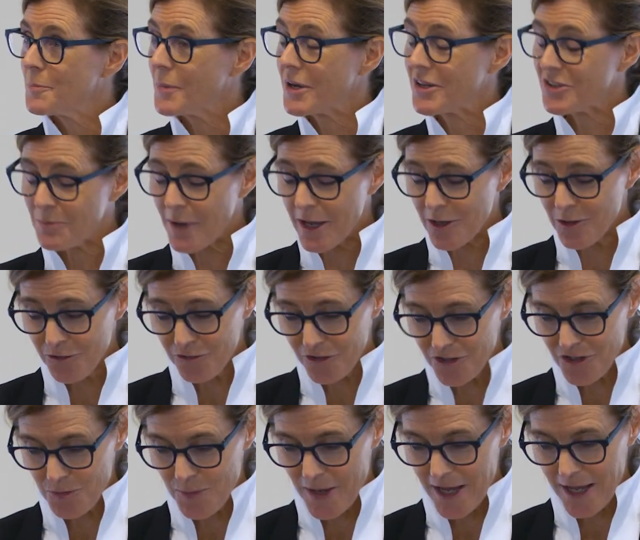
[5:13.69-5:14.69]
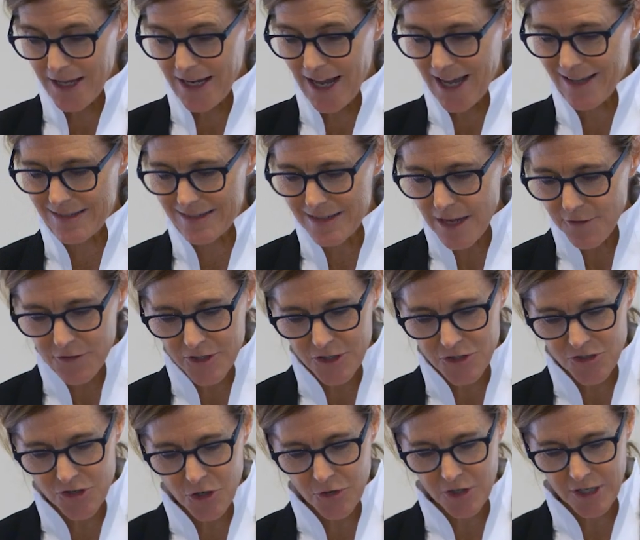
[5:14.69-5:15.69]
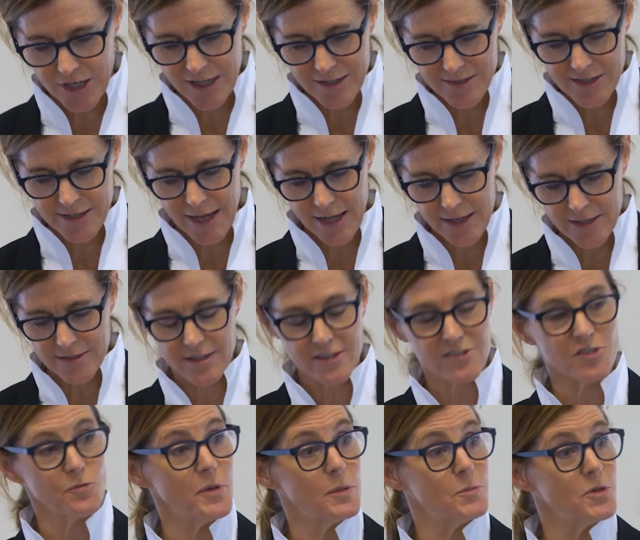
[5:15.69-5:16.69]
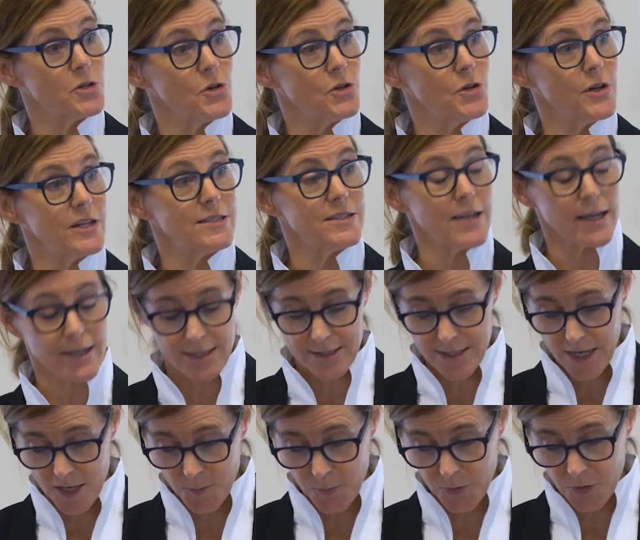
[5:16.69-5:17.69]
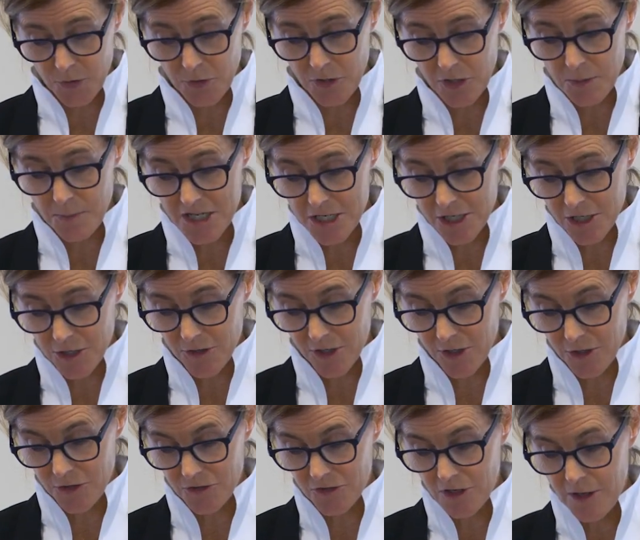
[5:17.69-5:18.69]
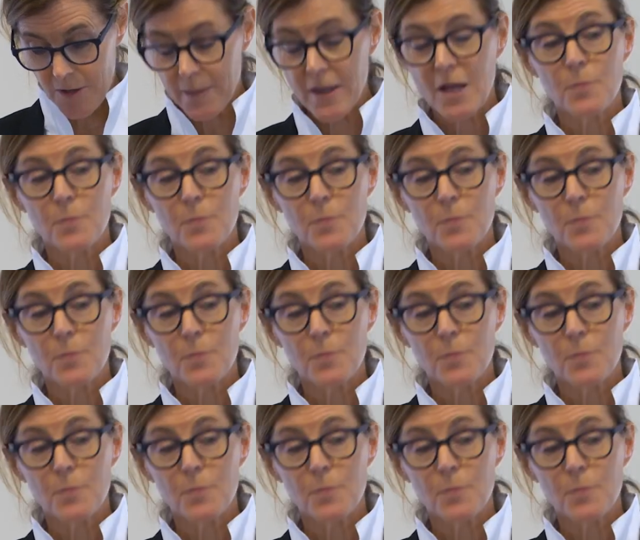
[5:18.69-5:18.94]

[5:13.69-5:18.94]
but as Michael Fishbane has deftly shown in his analyses of biblical and Second Temple materials,